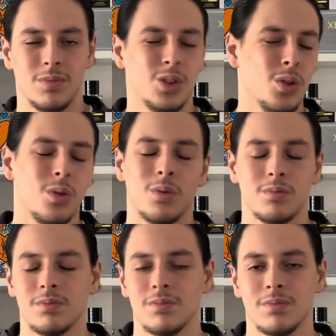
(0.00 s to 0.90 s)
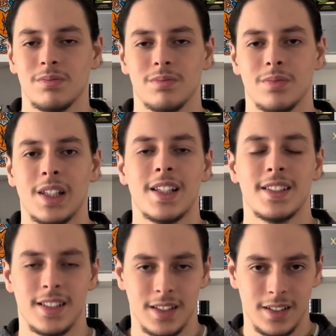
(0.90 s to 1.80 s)
don't
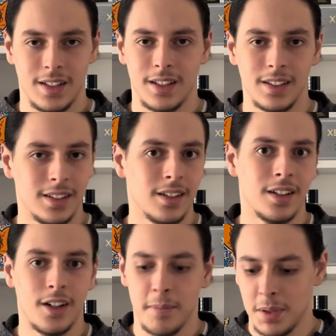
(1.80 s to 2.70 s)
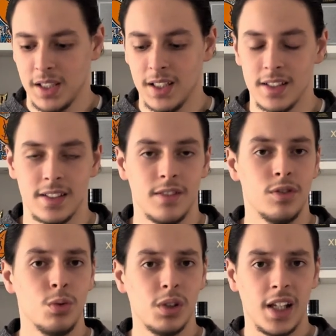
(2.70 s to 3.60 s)
listen to their opinions. If
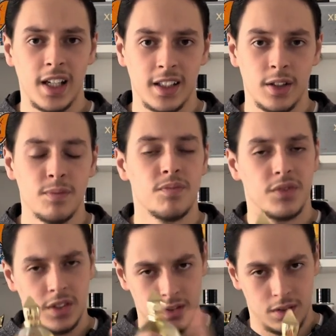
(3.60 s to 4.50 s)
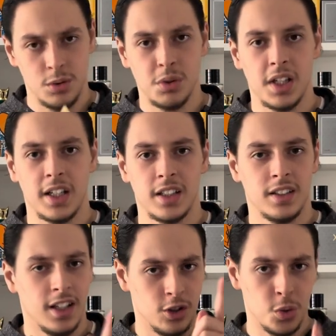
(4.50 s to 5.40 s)
you like it, you will like
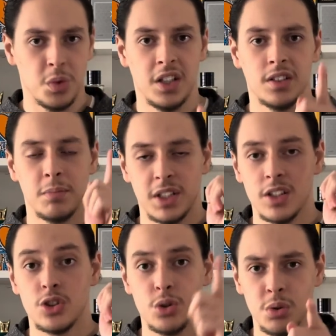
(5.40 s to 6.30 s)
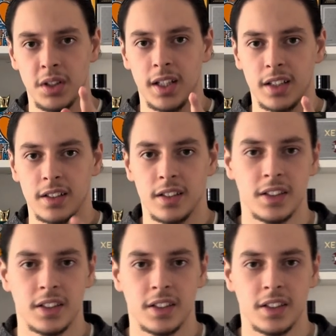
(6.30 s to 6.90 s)
it, and you wear it because you will like it.